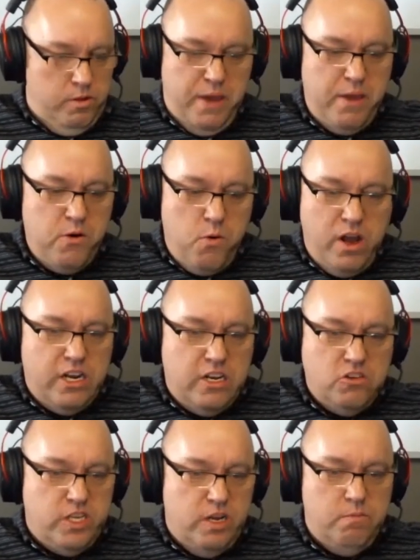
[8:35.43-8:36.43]
Peter wanted
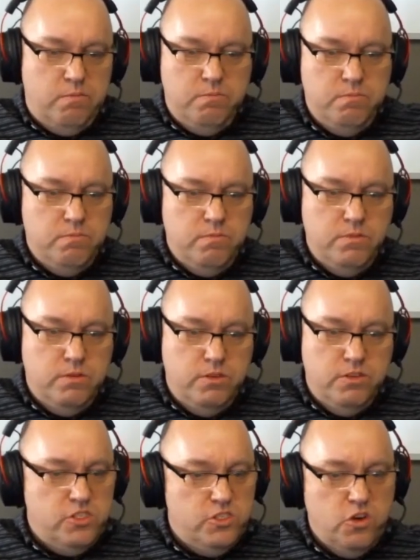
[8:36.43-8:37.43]
to do something
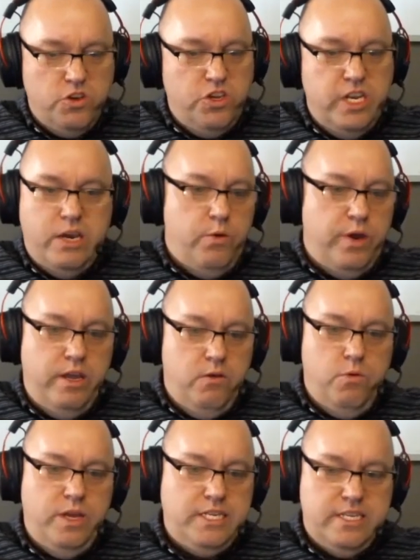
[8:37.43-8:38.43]
so unique, we
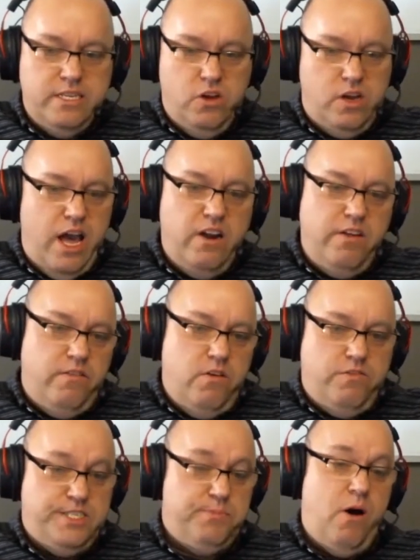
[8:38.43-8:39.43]
we said, look, I don't even know
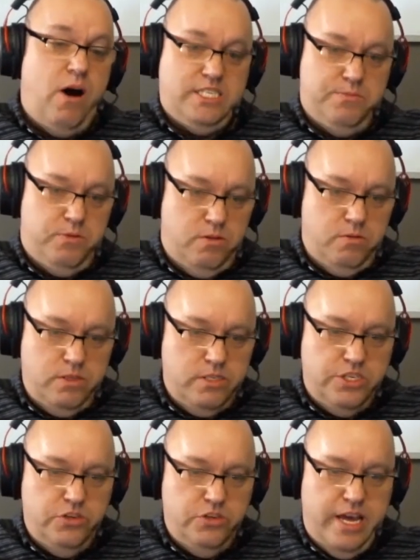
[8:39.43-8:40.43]
if it's possible
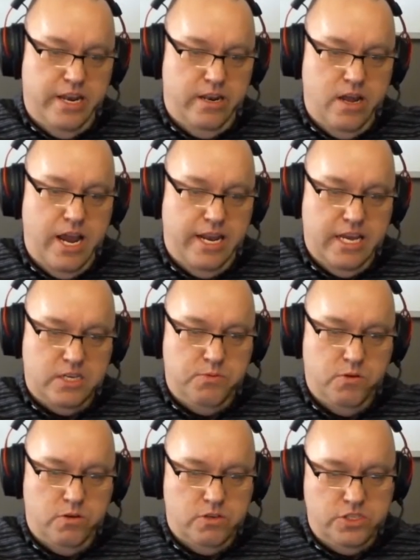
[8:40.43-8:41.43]
to do that in I D X
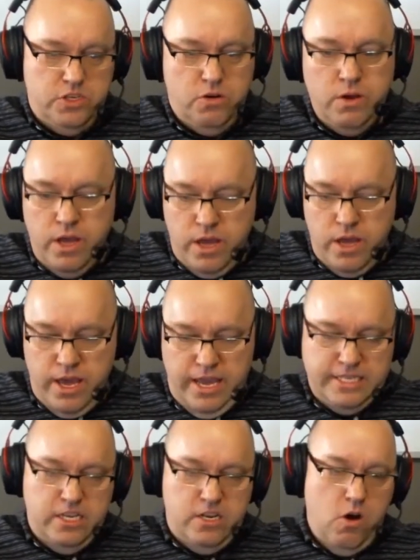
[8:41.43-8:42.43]
Broker. So
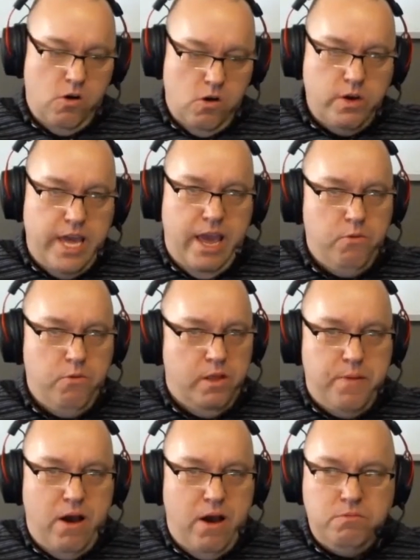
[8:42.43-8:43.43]
he said, oh, okay. Well,
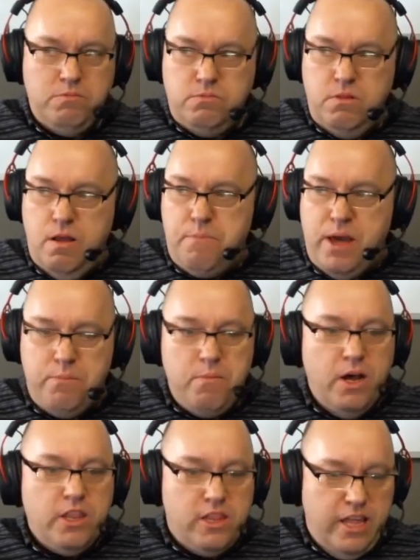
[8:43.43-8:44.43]
about about a
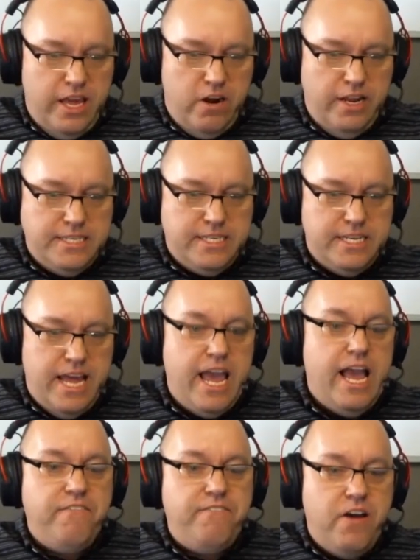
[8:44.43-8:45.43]
month later, he said,
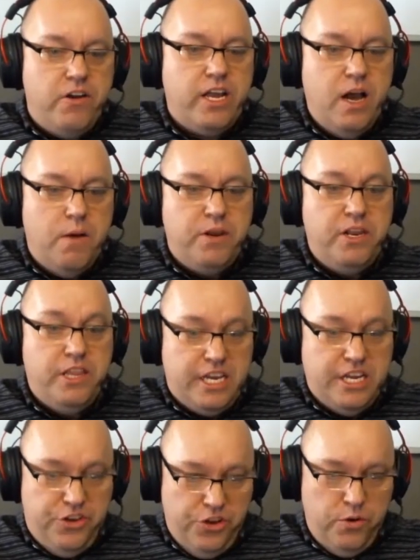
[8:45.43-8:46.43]
hey, I found a company that
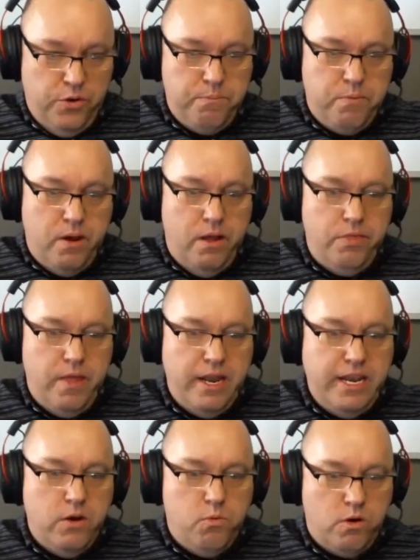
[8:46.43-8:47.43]
can do it, but they
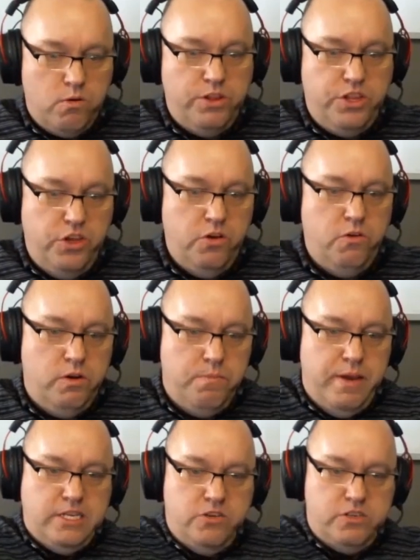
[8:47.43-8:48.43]
need to work with you to
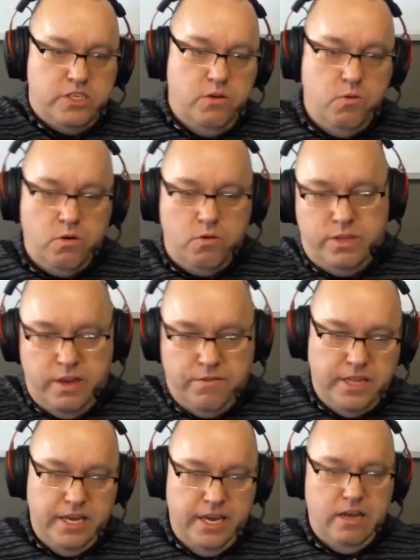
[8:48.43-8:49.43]
make sure it's going to work with
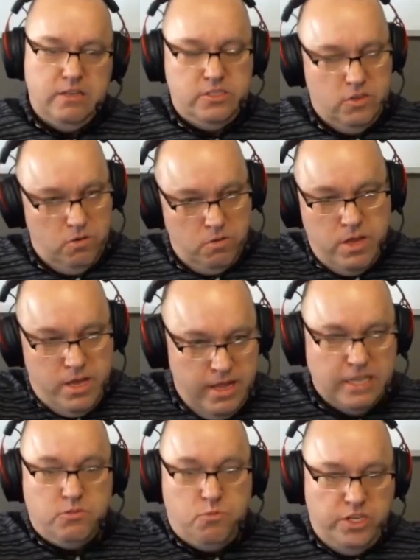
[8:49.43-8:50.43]
everything else. So
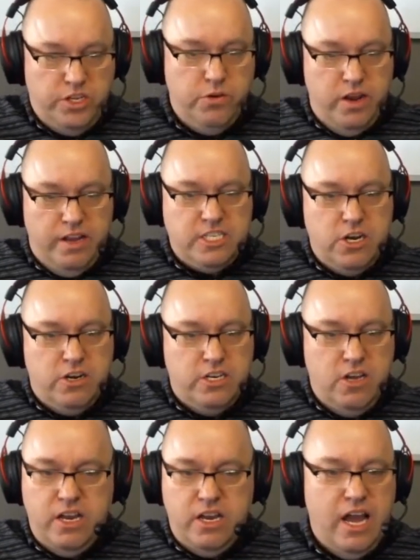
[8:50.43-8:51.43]
that's when you and I started
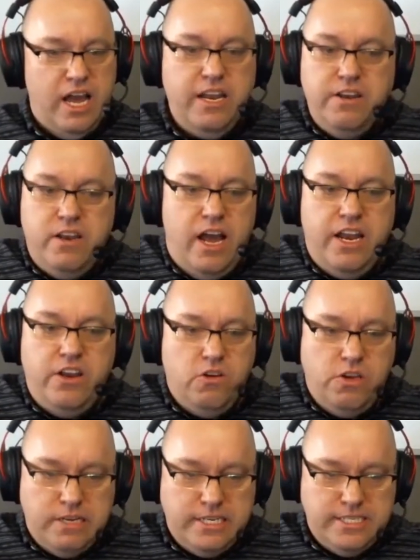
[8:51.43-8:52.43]
talking. I didn't I didn't know
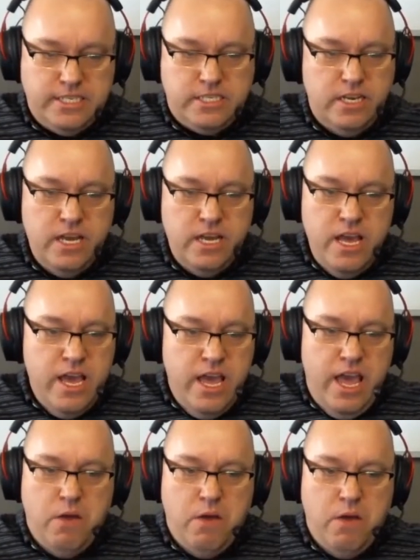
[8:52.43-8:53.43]
you existed.
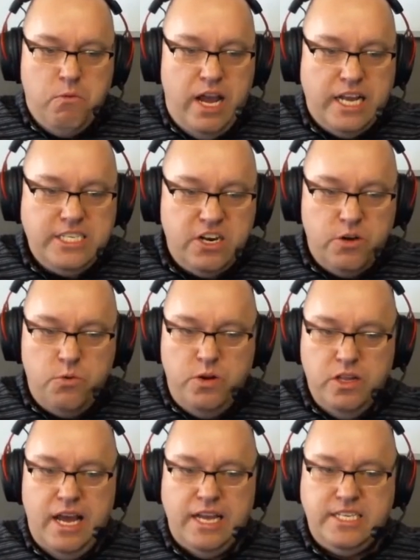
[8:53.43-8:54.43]
And when I started
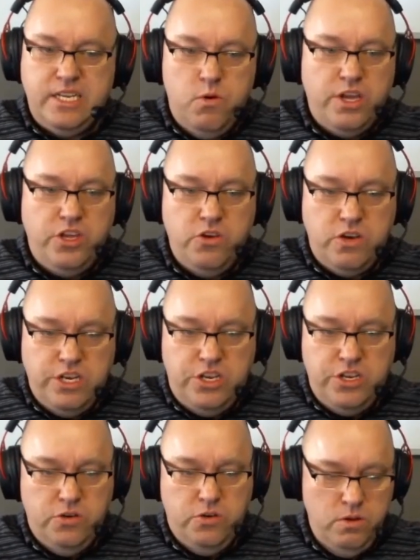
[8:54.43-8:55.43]
realizing what you could
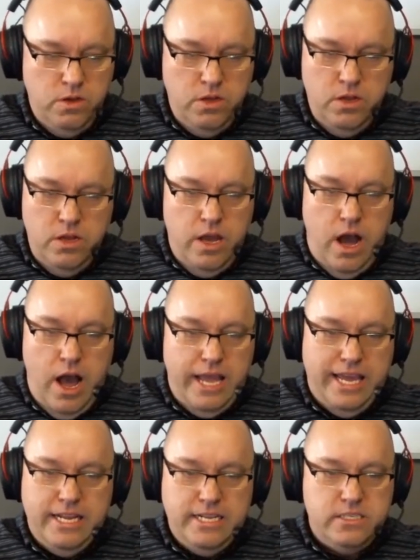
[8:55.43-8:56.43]
do, uh,
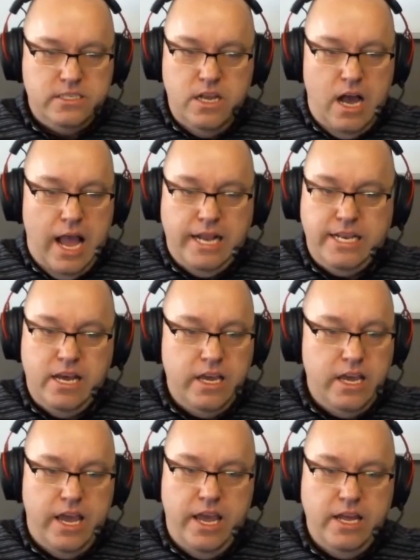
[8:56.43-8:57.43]
it I tell
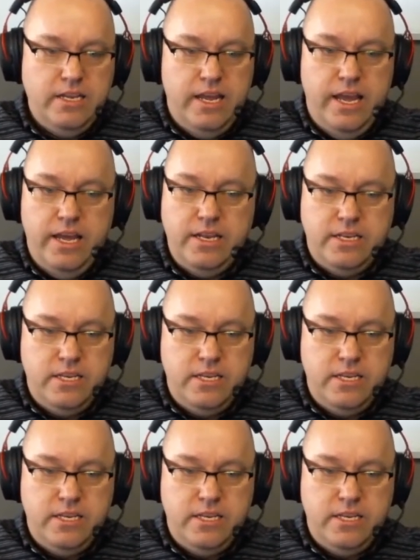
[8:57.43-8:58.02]
you, it, it